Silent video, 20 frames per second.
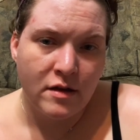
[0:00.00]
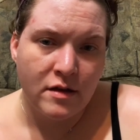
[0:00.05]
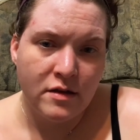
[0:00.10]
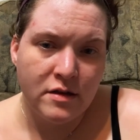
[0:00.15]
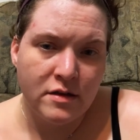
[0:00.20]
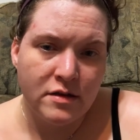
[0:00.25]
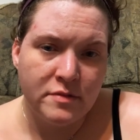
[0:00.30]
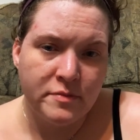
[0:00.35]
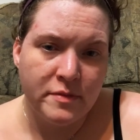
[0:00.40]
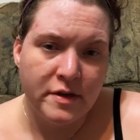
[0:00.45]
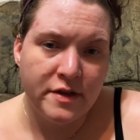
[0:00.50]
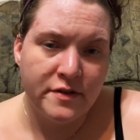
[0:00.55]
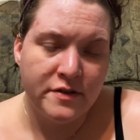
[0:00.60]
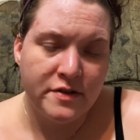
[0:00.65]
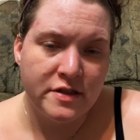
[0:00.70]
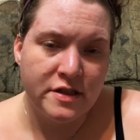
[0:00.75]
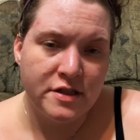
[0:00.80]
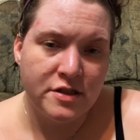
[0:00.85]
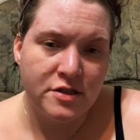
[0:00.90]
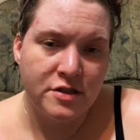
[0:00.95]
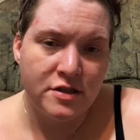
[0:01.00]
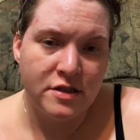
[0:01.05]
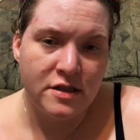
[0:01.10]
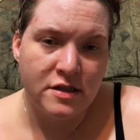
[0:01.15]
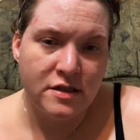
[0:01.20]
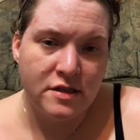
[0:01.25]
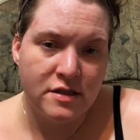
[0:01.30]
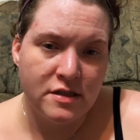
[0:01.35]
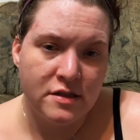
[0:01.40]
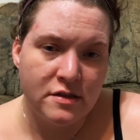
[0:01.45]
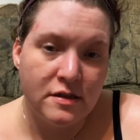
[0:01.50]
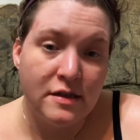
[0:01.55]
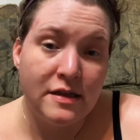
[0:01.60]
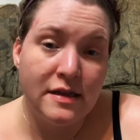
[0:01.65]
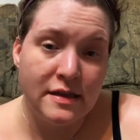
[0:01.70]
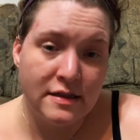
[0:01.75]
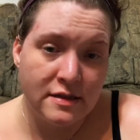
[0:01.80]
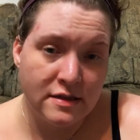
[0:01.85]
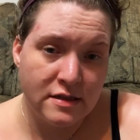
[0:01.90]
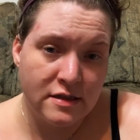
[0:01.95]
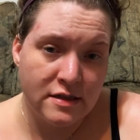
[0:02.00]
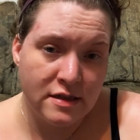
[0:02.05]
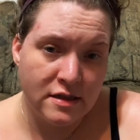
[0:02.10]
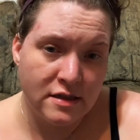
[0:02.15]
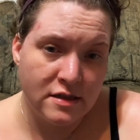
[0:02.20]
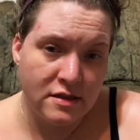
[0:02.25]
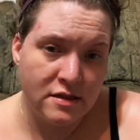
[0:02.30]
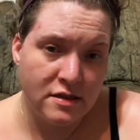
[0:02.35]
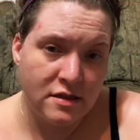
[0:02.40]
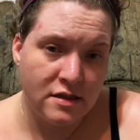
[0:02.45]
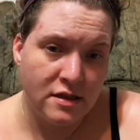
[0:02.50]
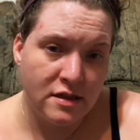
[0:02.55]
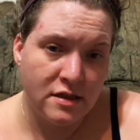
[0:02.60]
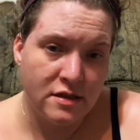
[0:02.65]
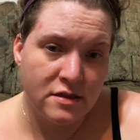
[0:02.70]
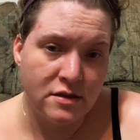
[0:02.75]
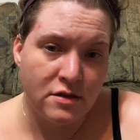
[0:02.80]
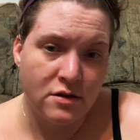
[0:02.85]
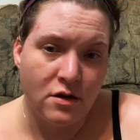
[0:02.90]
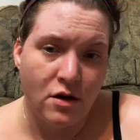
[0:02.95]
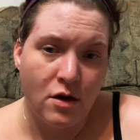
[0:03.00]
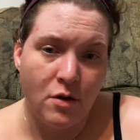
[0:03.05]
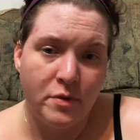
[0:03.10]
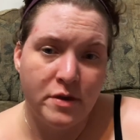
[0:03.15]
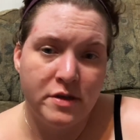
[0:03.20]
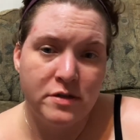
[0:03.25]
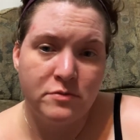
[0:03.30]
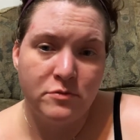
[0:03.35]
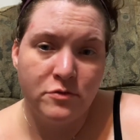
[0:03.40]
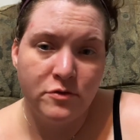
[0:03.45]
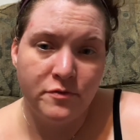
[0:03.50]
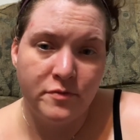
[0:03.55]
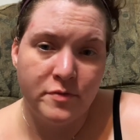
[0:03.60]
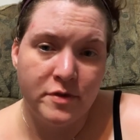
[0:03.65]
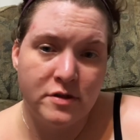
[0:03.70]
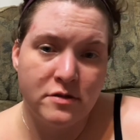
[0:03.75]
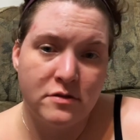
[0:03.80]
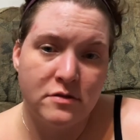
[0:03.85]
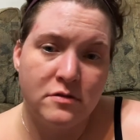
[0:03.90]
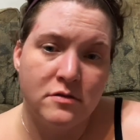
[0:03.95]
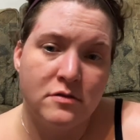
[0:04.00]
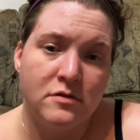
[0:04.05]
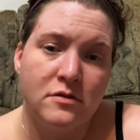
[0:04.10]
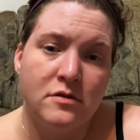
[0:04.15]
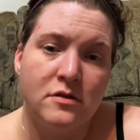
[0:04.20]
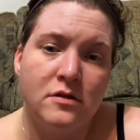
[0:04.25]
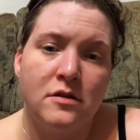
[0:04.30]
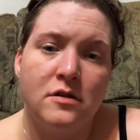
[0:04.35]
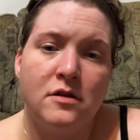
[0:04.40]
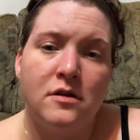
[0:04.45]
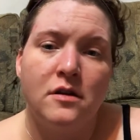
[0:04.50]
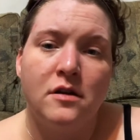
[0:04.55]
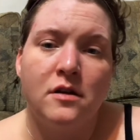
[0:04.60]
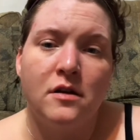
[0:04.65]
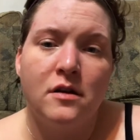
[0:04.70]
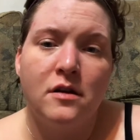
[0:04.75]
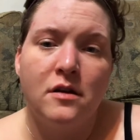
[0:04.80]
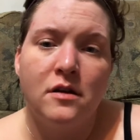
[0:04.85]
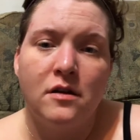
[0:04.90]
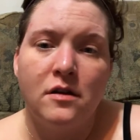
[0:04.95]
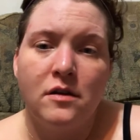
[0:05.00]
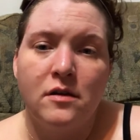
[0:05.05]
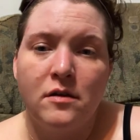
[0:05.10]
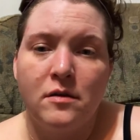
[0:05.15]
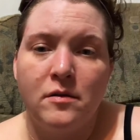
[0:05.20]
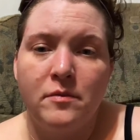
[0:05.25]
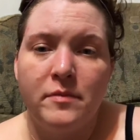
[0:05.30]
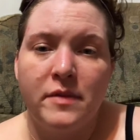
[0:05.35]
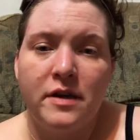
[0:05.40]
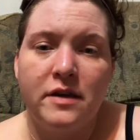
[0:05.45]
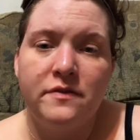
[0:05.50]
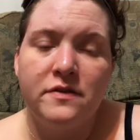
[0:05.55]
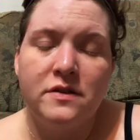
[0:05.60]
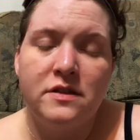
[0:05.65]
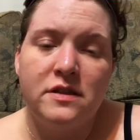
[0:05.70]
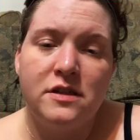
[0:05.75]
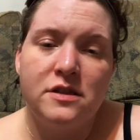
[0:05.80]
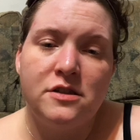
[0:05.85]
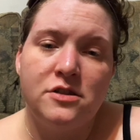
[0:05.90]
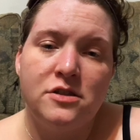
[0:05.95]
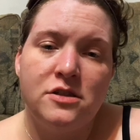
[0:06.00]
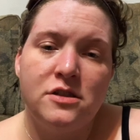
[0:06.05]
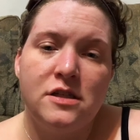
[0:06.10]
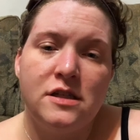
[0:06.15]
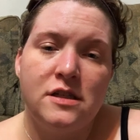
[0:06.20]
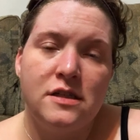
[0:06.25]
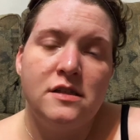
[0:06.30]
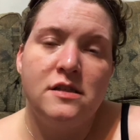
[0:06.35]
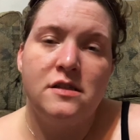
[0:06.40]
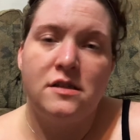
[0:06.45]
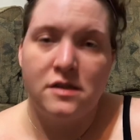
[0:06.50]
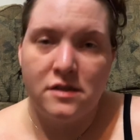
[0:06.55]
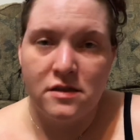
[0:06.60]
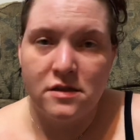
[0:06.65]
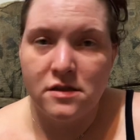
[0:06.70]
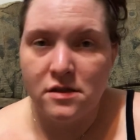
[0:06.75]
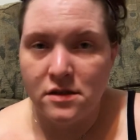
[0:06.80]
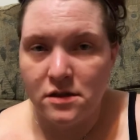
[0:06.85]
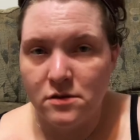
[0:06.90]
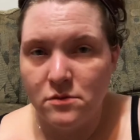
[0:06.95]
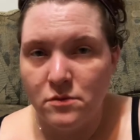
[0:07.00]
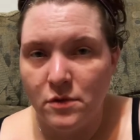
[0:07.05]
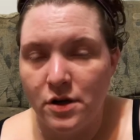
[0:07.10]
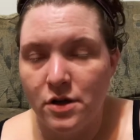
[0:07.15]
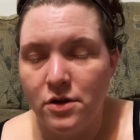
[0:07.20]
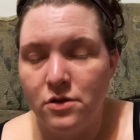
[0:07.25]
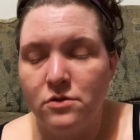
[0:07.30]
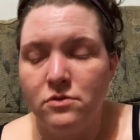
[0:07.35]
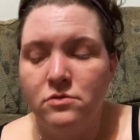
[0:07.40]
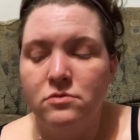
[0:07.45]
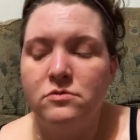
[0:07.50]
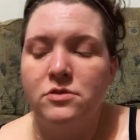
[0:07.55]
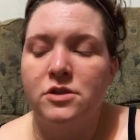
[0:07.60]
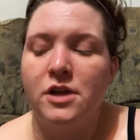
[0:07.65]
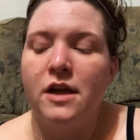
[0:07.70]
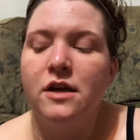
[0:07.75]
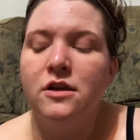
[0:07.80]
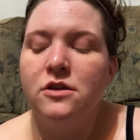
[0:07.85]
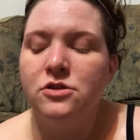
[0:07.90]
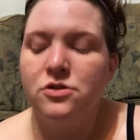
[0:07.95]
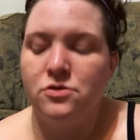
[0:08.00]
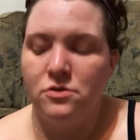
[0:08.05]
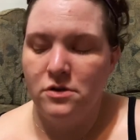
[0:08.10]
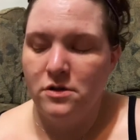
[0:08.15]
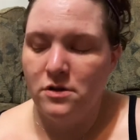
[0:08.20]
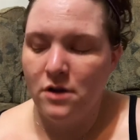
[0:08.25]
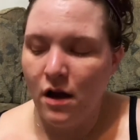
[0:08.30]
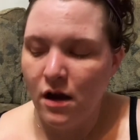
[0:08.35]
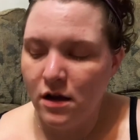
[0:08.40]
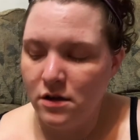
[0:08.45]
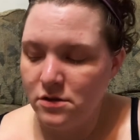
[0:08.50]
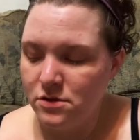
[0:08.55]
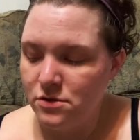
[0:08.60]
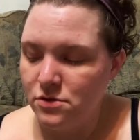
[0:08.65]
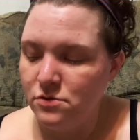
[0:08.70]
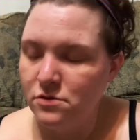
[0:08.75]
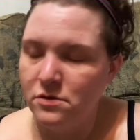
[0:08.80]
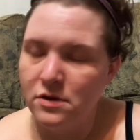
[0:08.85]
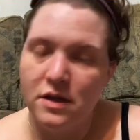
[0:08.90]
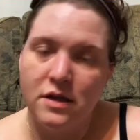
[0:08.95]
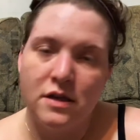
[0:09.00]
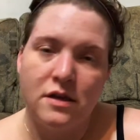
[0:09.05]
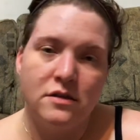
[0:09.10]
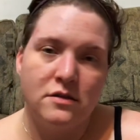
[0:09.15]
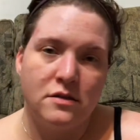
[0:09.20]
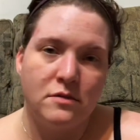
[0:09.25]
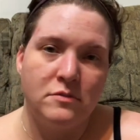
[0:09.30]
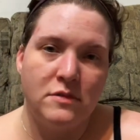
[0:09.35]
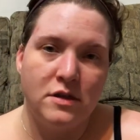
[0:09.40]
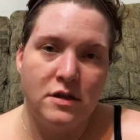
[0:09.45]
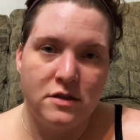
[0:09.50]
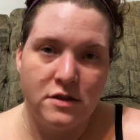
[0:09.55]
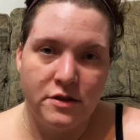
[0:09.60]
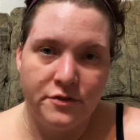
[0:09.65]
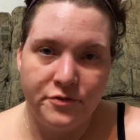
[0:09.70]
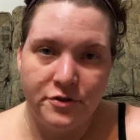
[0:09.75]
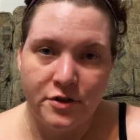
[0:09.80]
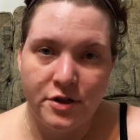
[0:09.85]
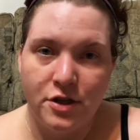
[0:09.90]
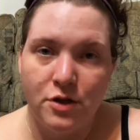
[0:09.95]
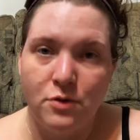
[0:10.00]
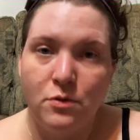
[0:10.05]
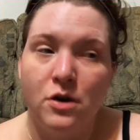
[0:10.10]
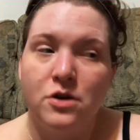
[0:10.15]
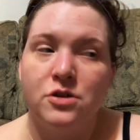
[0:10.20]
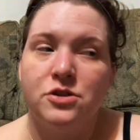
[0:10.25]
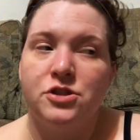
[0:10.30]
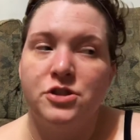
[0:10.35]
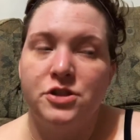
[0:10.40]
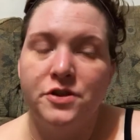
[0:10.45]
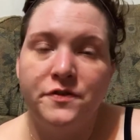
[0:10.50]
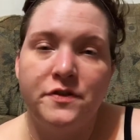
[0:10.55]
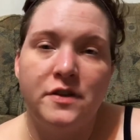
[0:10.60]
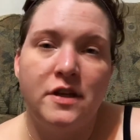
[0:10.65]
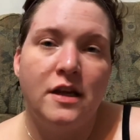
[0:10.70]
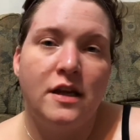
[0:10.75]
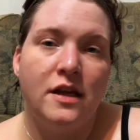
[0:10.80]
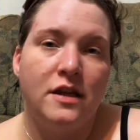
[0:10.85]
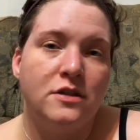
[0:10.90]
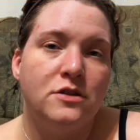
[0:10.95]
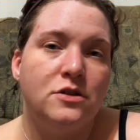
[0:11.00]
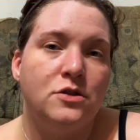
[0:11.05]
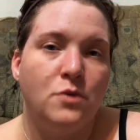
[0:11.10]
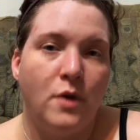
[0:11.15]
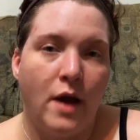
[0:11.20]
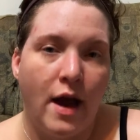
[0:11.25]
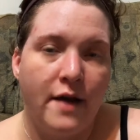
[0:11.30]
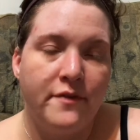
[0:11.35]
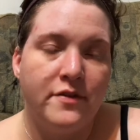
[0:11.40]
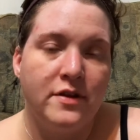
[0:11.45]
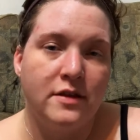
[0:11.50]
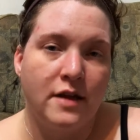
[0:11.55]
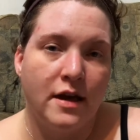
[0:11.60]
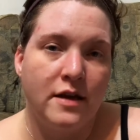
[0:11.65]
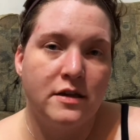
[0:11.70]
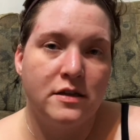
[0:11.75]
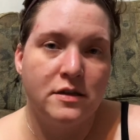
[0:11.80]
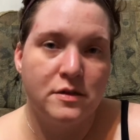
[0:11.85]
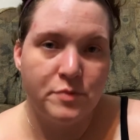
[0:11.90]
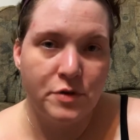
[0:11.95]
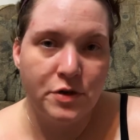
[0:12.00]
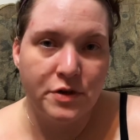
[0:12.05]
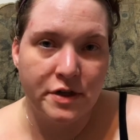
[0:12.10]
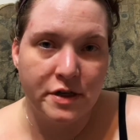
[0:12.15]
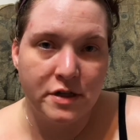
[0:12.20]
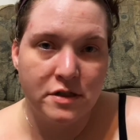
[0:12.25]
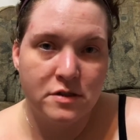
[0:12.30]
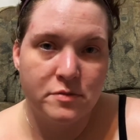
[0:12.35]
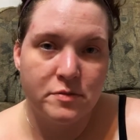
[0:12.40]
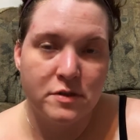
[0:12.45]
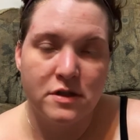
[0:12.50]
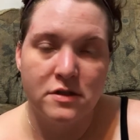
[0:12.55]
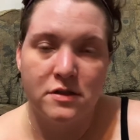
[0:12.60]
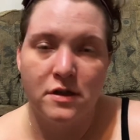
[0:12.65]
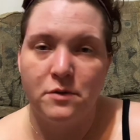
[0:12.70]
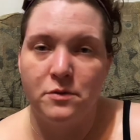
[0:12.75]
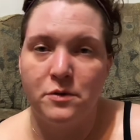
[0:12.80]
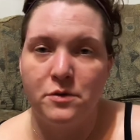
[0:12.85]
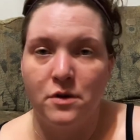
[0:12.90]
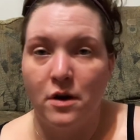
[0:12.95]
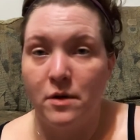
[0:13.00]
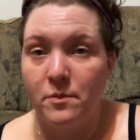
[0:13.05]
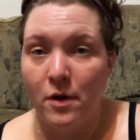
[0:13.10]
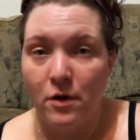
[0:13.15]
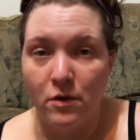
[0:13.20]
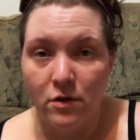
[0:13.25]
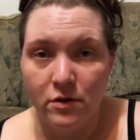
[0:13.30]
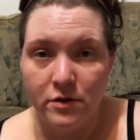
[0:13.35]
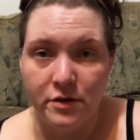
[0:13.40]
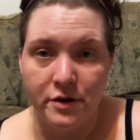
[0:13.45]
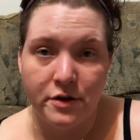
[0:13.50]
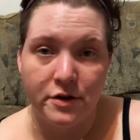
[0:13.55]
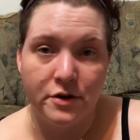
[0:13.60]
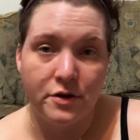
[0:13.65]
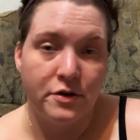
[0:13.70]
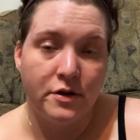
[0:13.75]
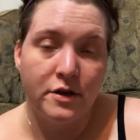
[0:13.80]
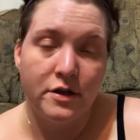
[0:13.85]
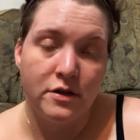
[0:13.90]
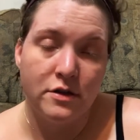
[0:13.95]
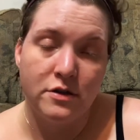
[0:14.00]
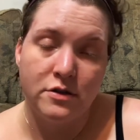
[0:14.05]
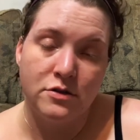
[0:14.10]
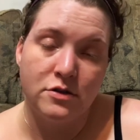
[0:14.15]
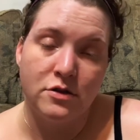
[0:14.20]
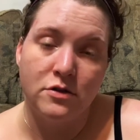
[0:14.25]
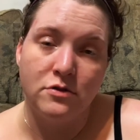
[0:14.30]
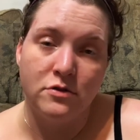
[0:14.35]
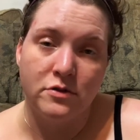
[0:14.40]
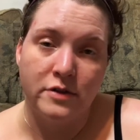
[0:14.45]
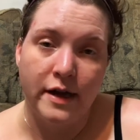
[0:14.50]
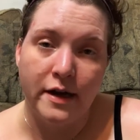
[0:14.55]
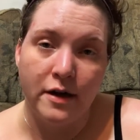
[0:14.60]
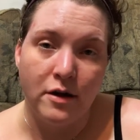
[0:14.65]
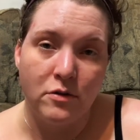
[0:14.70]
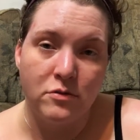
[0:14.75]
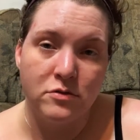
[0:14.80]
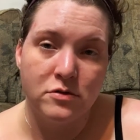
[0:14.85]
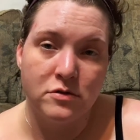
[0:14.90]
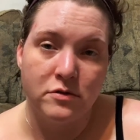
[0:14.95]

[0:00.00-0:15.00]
Is manifestation, is it instant? Is there always movement? Manifestation is instant. When you change your thoughts to thinking something different, you are shifting into having that experience, because like we were talking about earlier, you're in an eternal now.